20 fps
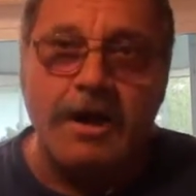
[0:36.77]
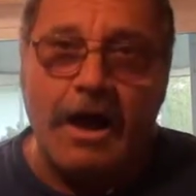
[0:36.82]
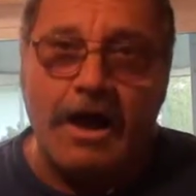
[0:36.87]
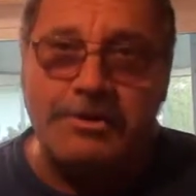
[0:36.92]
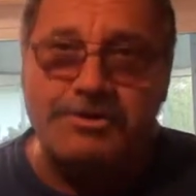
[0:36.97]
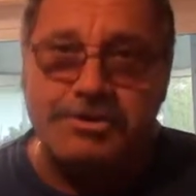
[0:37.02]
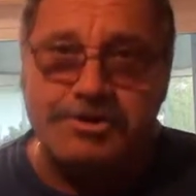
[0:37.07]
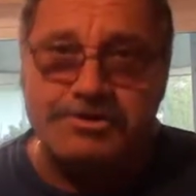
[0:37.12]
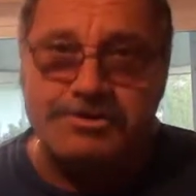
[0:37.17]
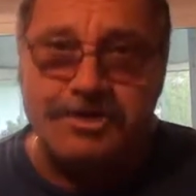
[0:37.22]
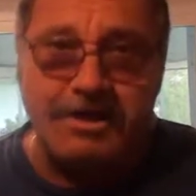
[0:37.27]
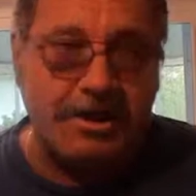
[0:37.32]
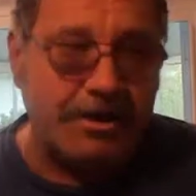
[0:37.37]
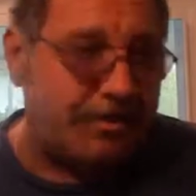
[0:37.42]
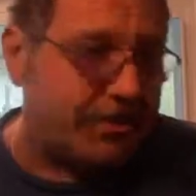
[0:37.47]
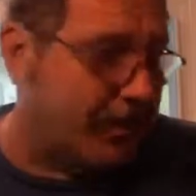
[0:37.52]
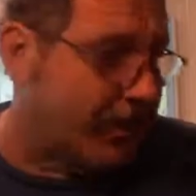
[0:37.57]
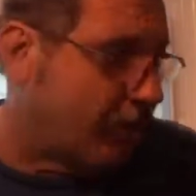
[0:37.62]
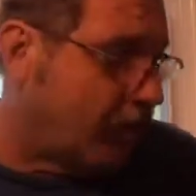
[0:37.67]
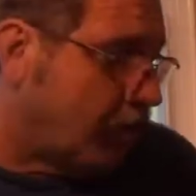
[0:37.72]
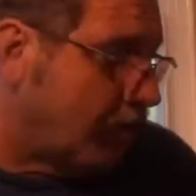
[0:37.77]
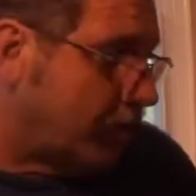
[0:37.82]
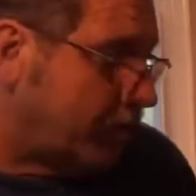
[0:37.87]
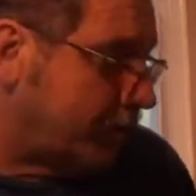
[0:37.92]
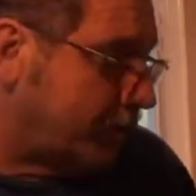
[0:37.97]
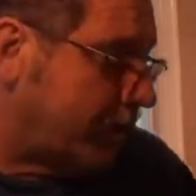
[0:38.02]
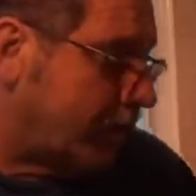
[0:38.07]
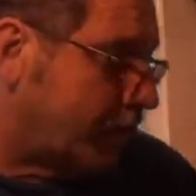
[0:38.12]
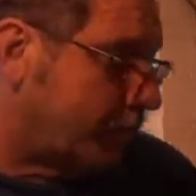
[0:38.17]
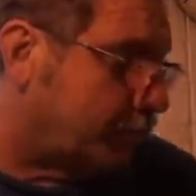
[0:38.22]
I just did a thing
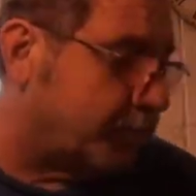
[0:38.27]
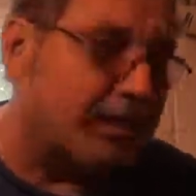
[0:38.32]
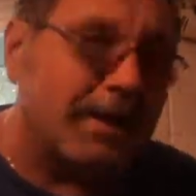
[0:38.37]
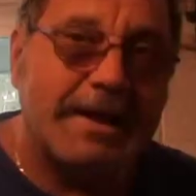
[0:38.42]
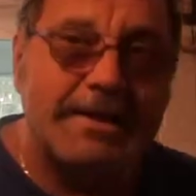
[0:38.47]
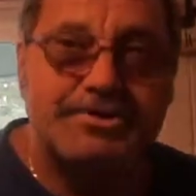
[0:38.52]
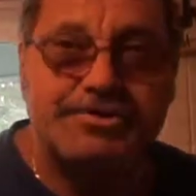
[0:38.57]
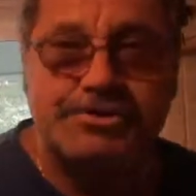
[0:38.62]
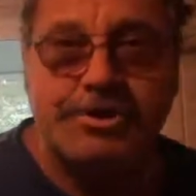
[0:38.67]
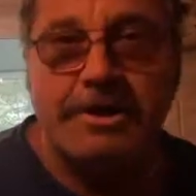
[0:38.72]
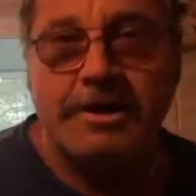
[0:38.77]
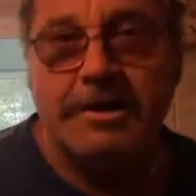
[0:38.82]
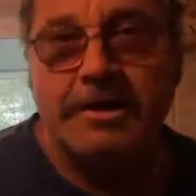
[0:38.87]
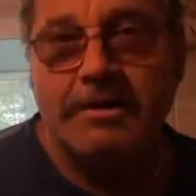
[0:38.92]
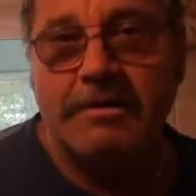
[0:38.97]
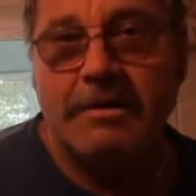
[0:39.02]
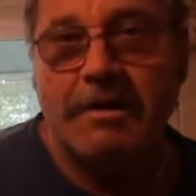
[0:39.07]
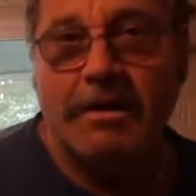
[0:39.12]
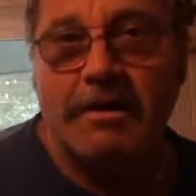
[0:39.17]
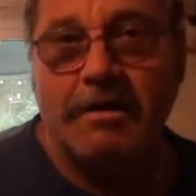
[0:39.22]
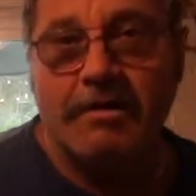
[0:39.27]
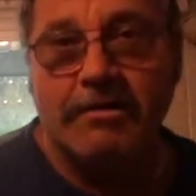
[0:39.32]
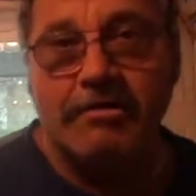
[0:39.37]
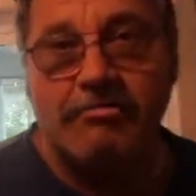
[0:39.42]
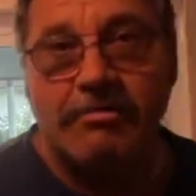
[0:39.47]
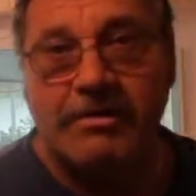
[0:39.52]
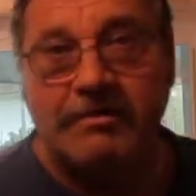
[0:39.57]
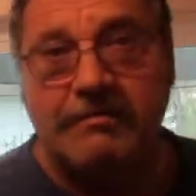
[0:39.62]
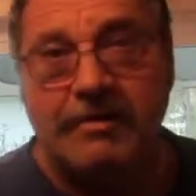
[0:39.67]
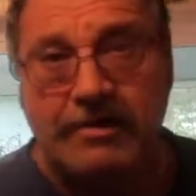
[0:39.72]
on uh, blanching uh,
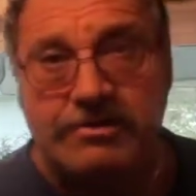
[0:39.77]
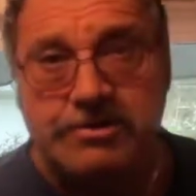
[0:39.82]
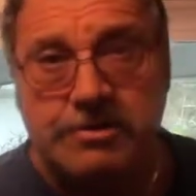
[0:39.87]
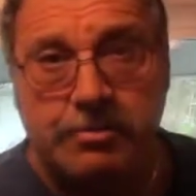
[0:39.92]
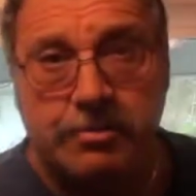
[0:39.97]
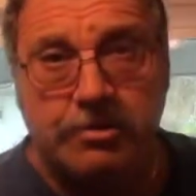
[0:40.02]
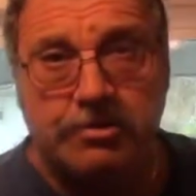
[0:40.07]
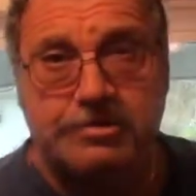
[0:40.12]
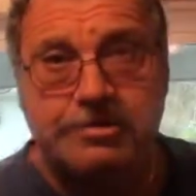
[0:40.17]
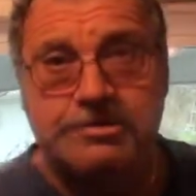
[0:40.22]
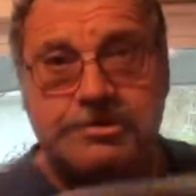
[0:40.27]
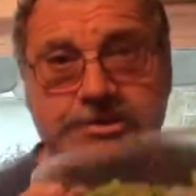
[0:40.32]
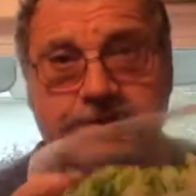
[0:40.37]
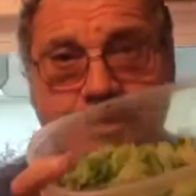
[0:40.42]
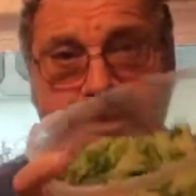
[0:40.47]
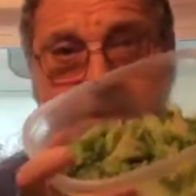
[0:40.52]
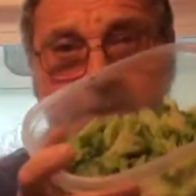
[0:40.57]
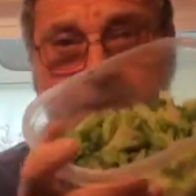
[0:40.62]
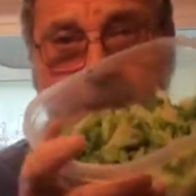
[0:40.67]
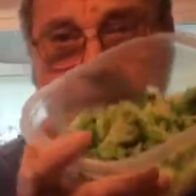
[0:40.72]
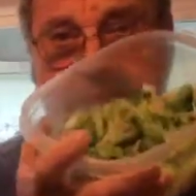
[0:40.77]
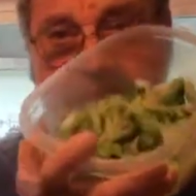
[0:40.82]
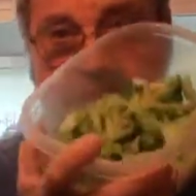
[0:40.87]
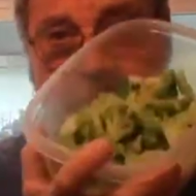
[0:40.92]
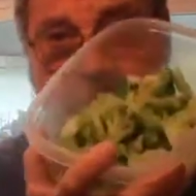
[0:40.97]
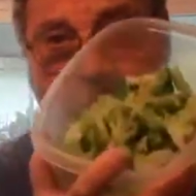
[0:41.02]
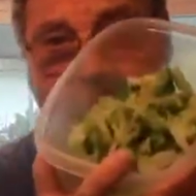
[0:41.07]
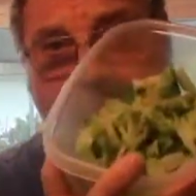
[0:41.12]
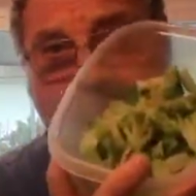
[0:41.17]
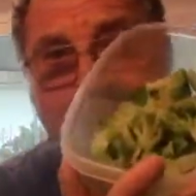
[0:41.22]
green vegetables and
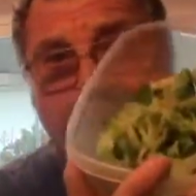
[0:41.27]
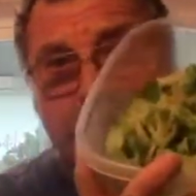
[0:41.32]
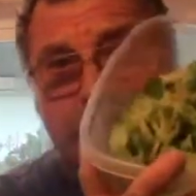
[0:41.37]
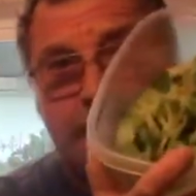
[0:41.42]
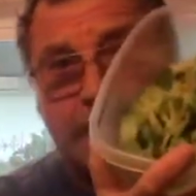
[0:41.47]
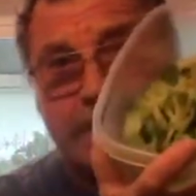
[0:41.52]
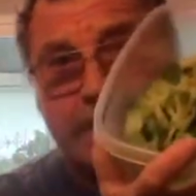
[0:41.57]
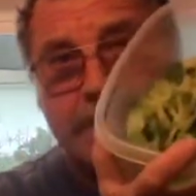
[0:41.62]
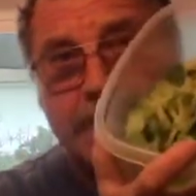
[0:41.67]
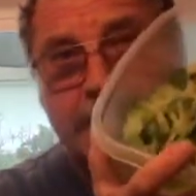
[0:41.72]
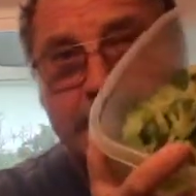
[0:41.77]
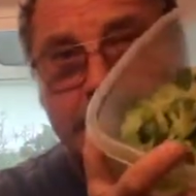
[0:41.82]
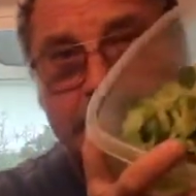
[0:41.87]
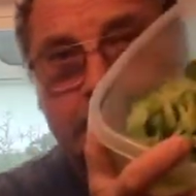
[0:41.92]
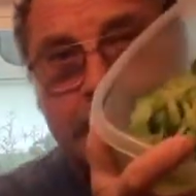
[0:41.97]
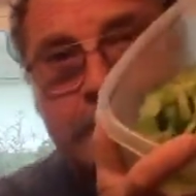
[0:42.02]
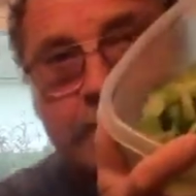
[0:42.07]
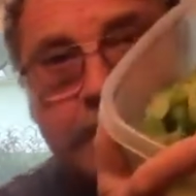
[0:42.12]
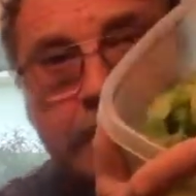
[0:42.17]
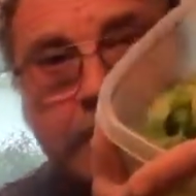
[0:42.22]
keeping them green